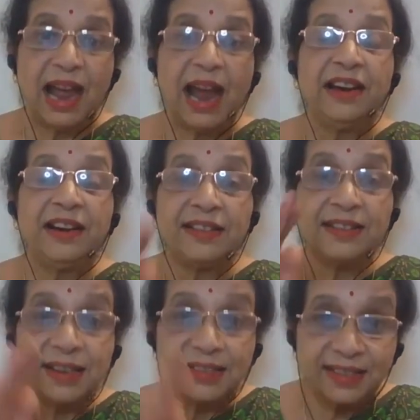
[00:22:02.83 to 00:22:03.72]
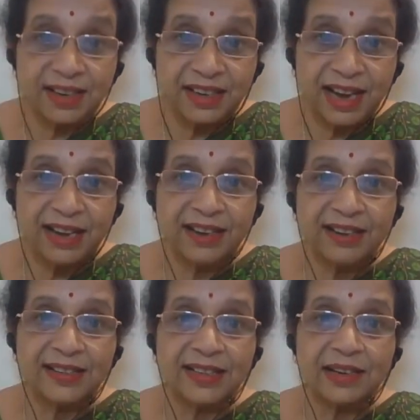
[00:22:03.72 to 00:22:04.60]
And it is that sunlight
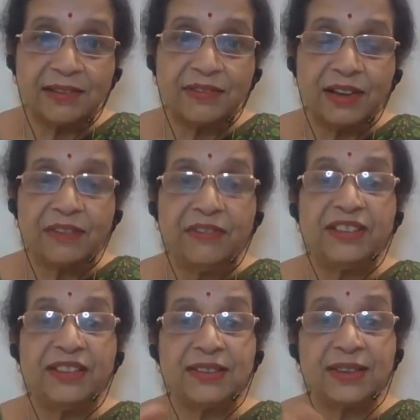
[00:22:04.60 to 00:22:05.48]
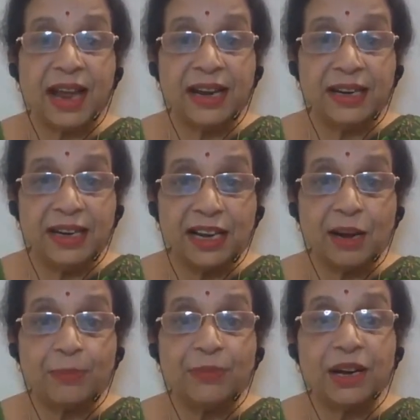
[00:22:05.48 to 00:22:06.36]
itself which is lighting
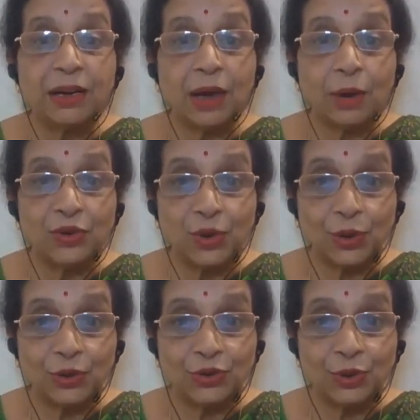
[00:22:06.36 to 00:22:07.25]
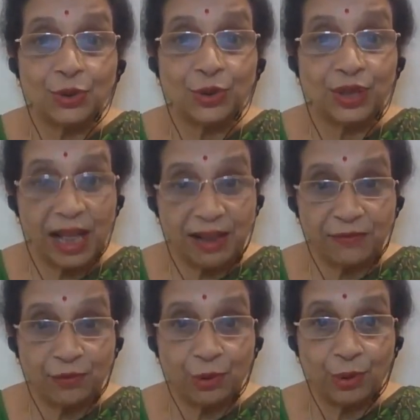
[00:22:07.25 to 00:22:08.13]
up the clouds also.
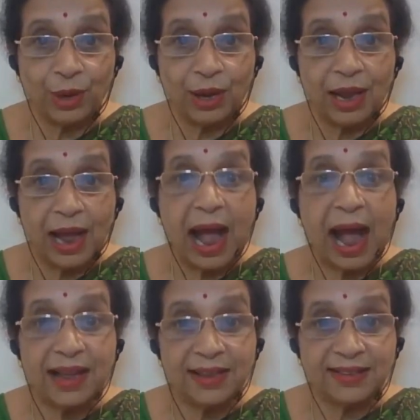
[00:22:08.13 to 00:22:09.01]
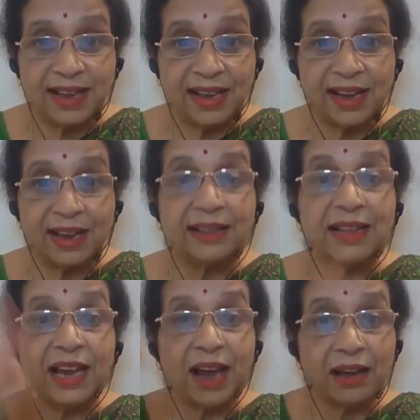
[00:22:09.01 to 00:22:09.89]
Therefore, I say
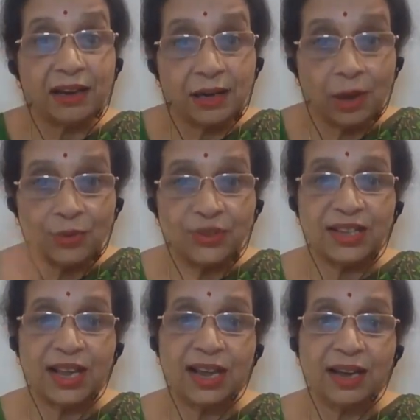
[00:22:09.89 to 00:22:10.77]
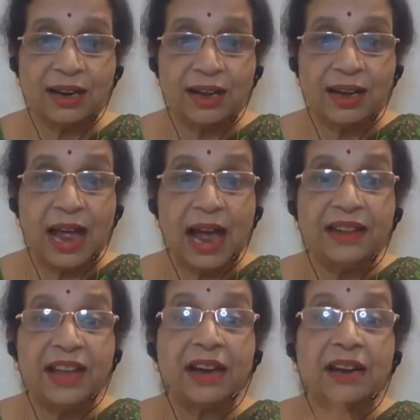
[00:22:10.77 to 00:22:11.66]
there are clouds there
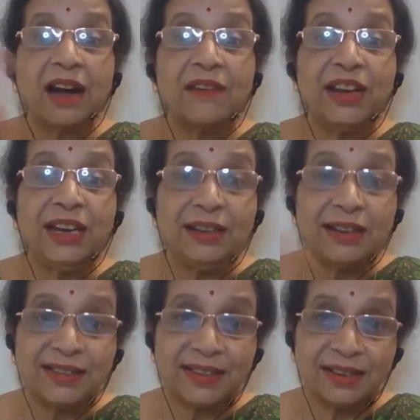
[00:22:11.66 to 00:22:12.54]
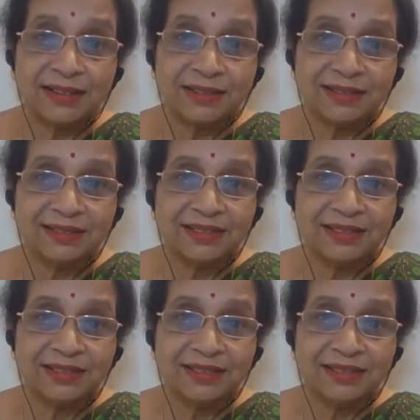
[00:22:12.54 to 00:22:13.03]
and they are covering the sun.